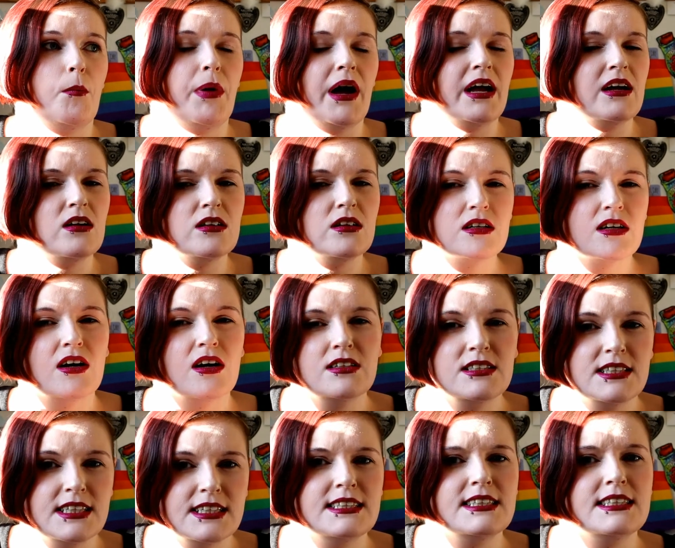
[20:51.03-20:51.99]
by all
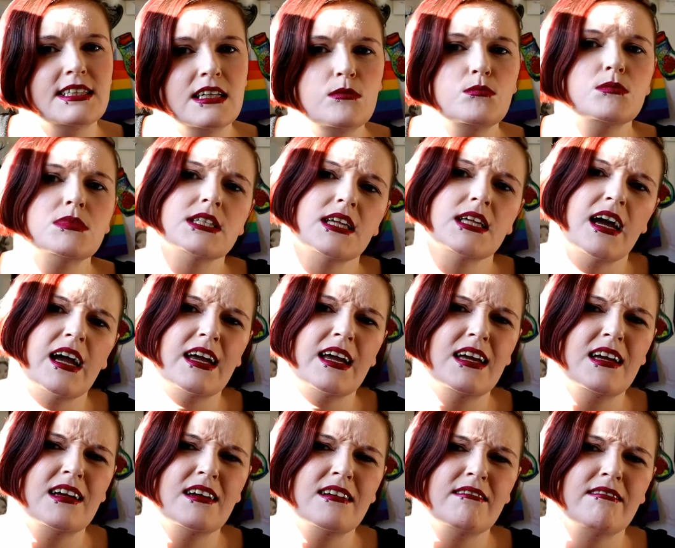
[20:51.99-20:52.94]
accounts, it seems
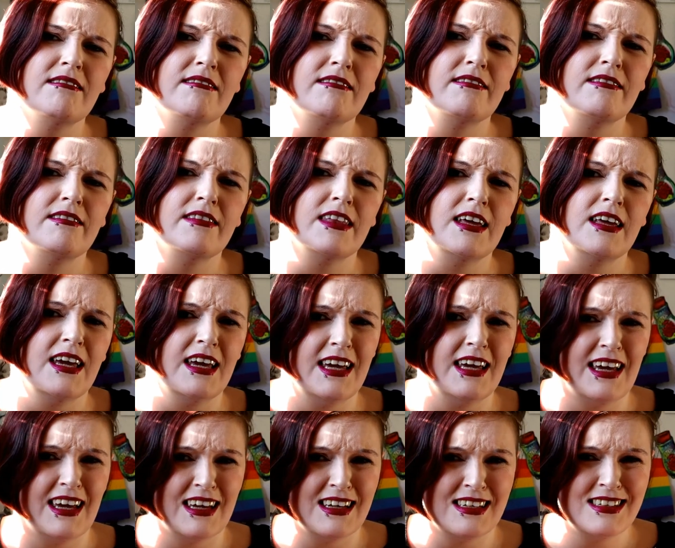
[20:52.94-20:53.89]
like
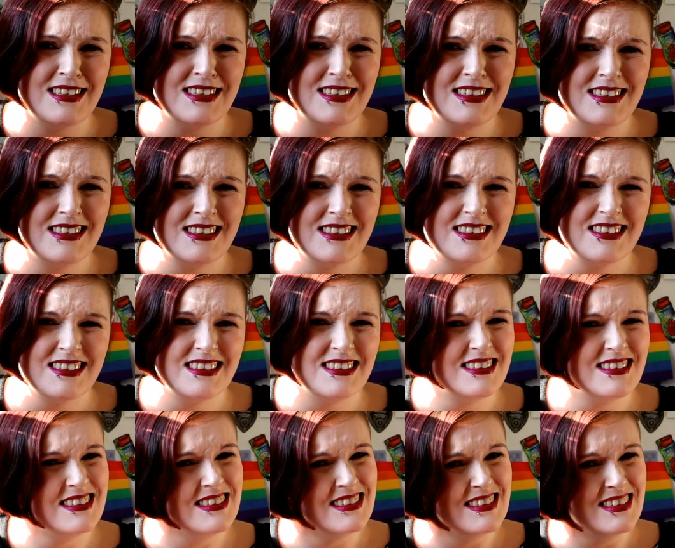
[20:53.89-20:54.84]
he is,
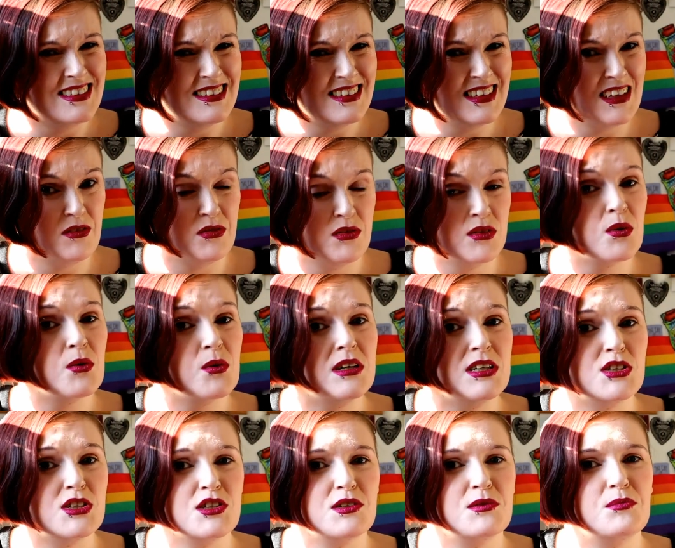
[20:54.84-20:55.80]
even though
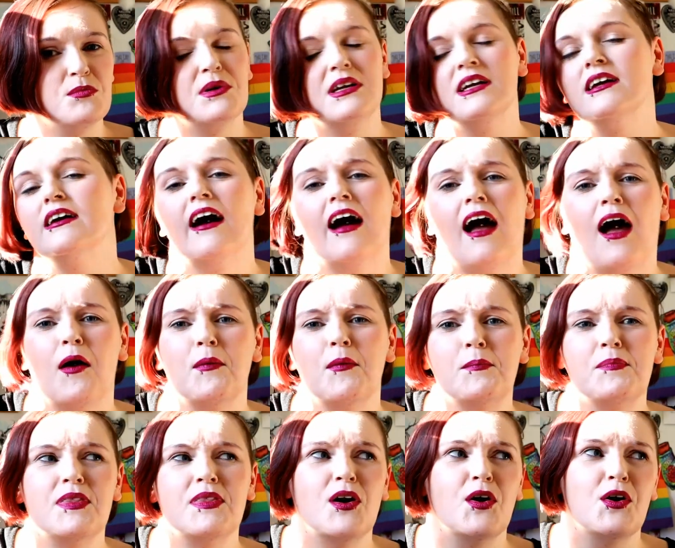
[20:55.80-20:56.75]
he shouldn't be.
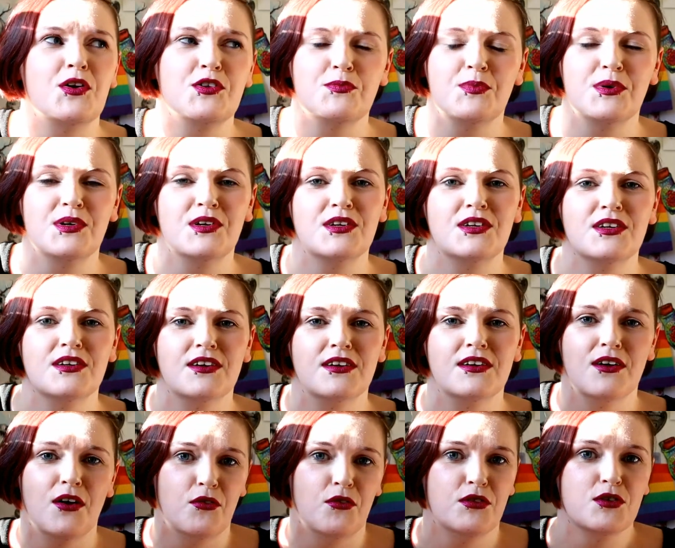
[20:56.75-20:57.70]
Um, the husband
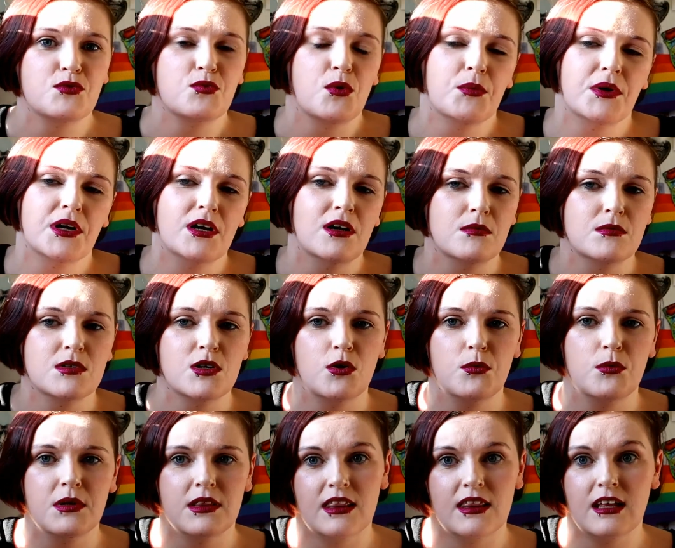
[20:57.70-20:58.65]
of this woman comes
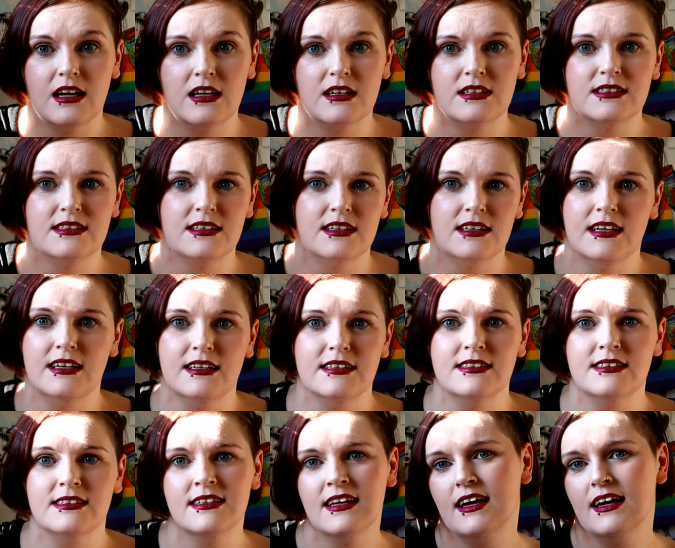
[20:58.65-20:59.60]
home and thinks that
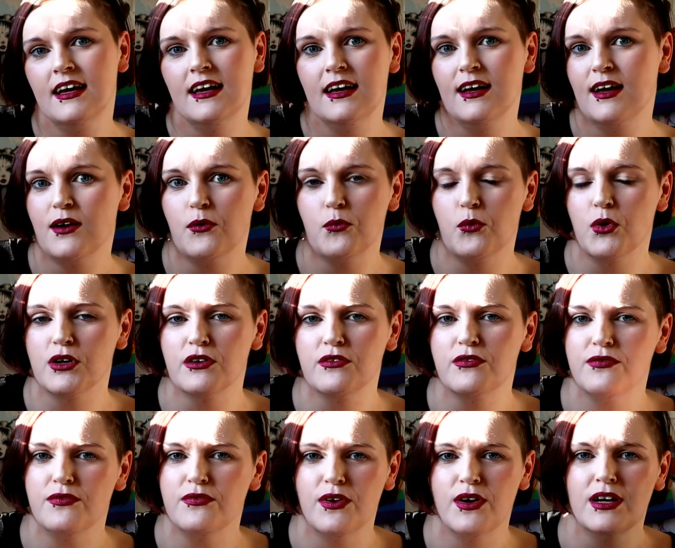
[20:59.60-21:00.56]
he's one
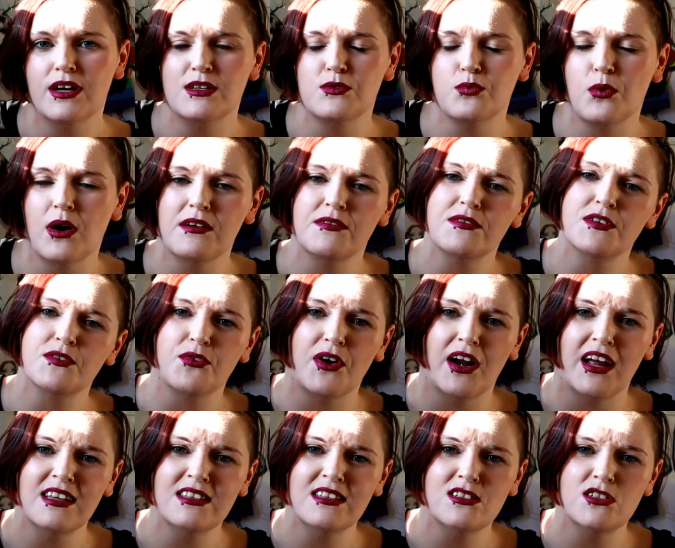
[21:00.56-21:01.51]
of his wife's
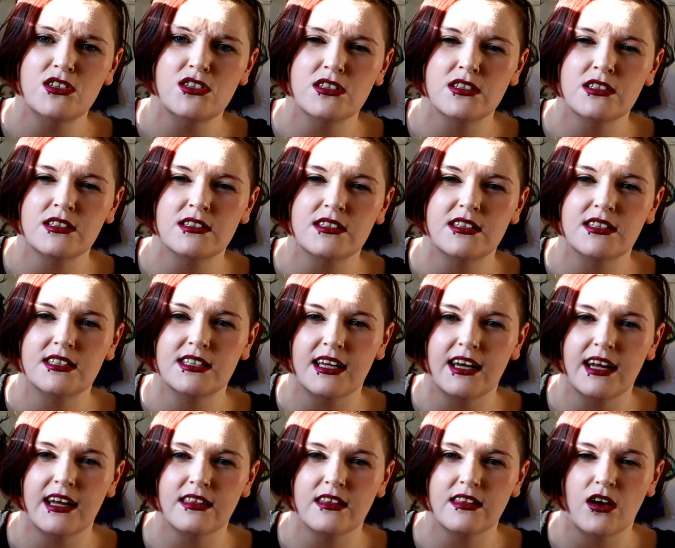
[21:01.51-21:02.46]
friends just
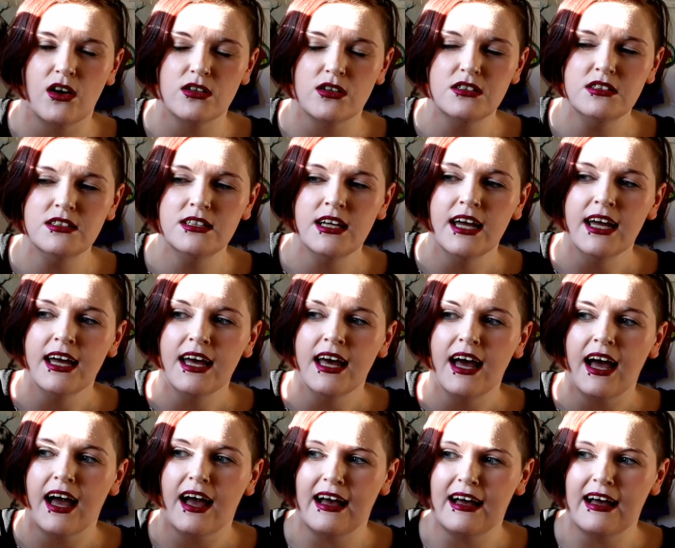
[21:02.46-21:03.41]
sitting in the house.
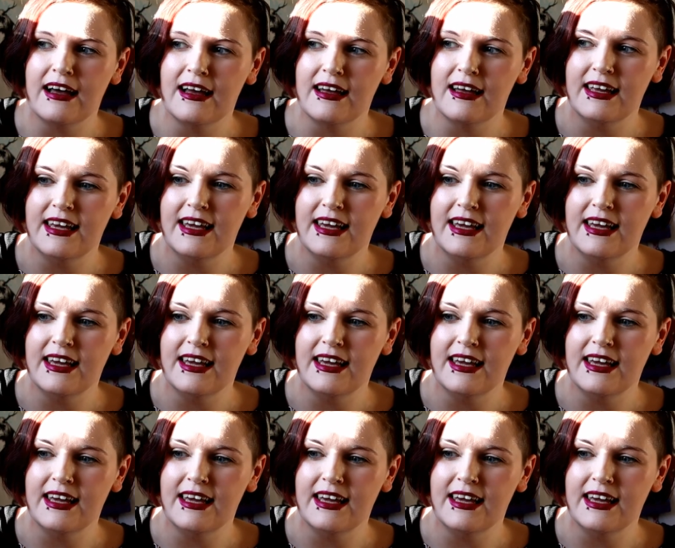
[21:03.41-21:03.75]
Uh,